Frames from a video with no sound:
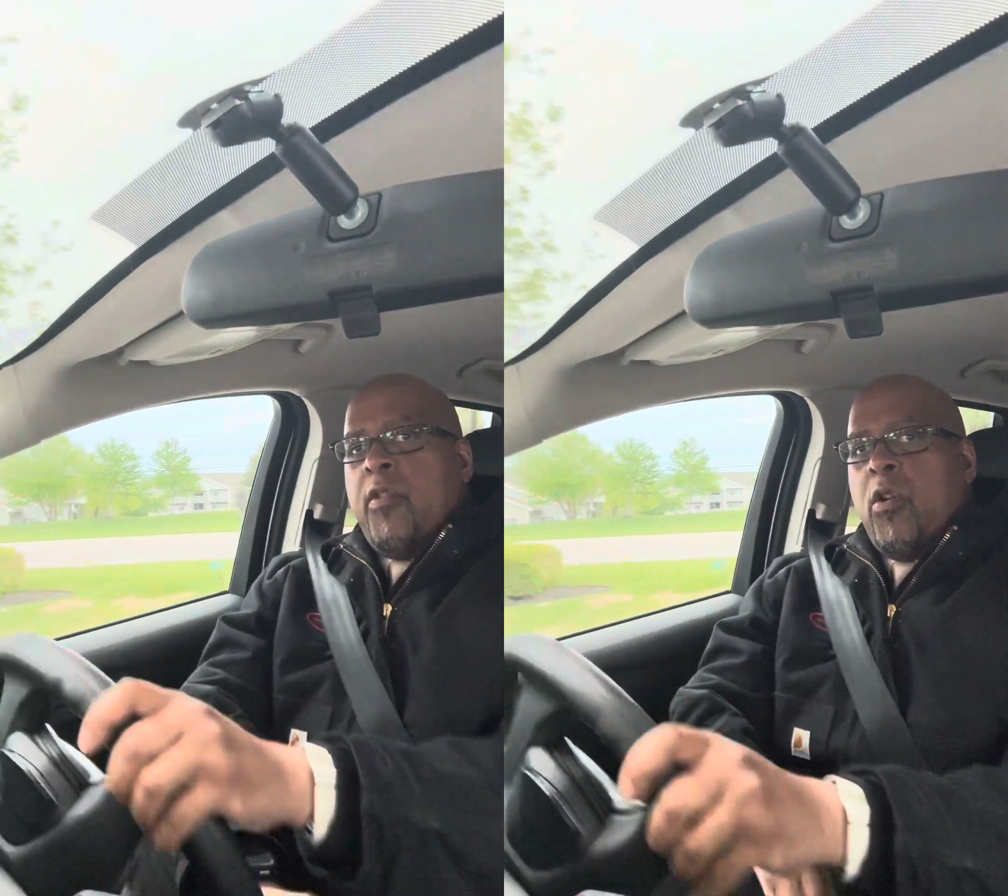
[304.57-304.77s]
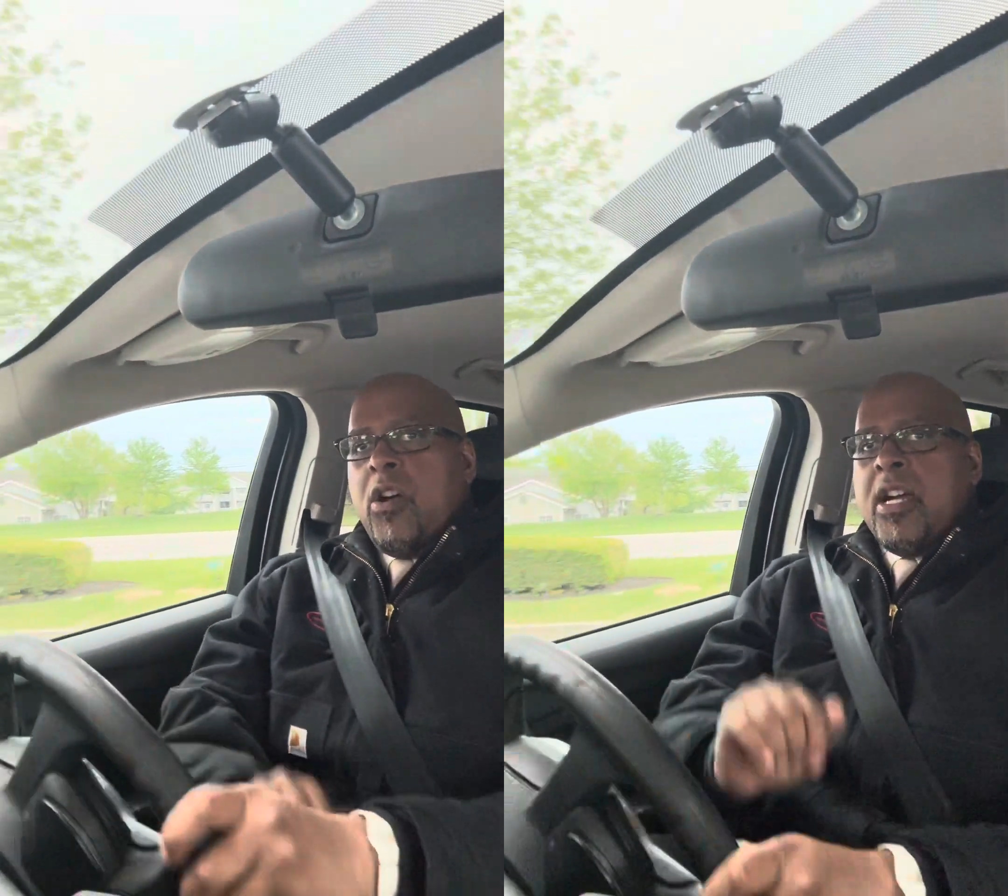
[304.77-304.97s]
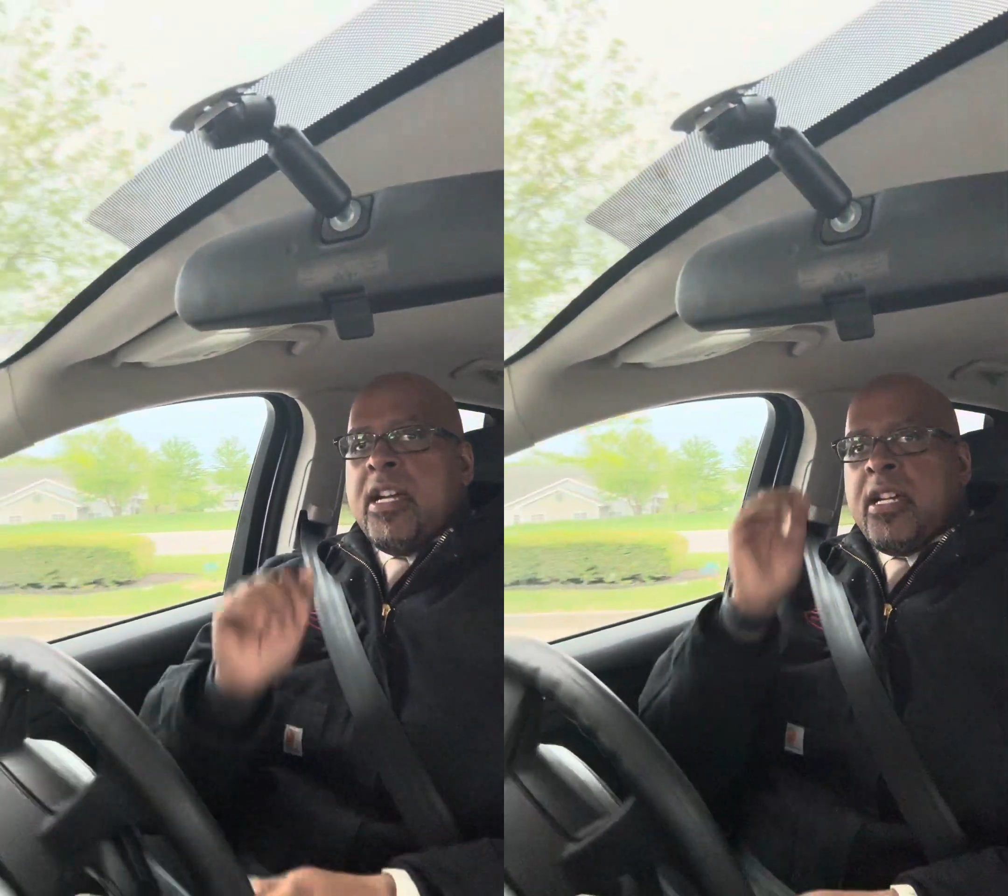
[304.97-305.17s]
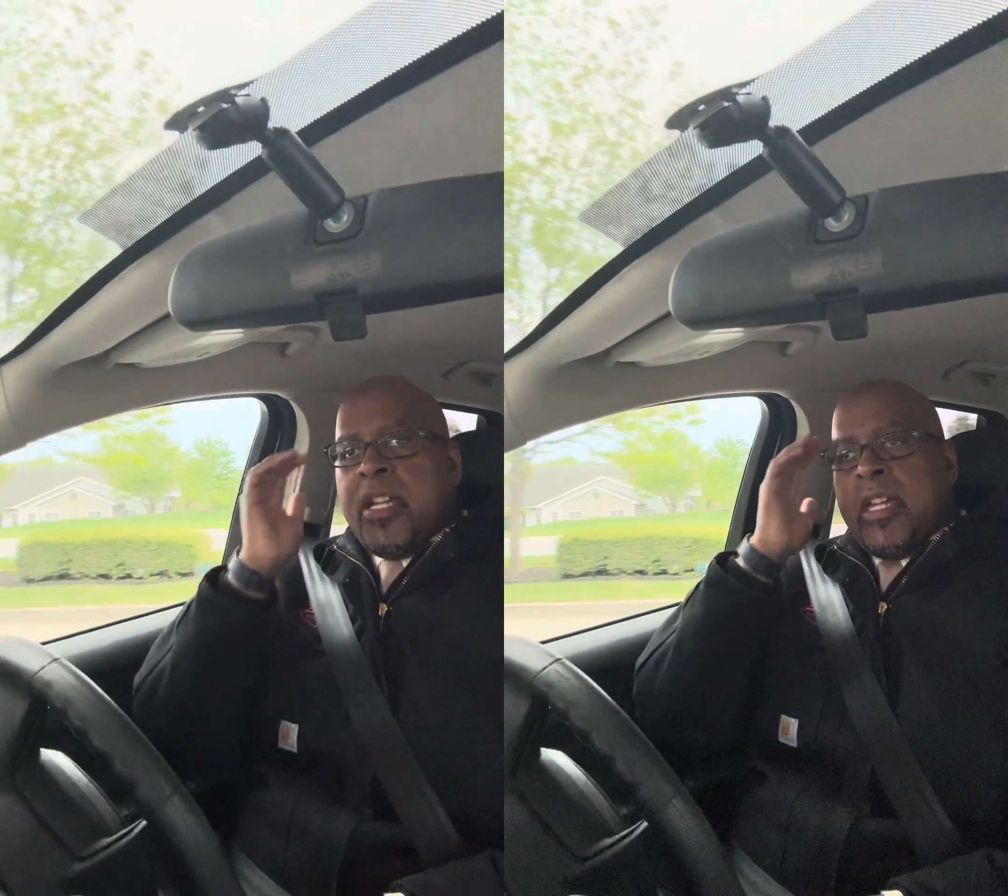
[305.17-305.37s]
for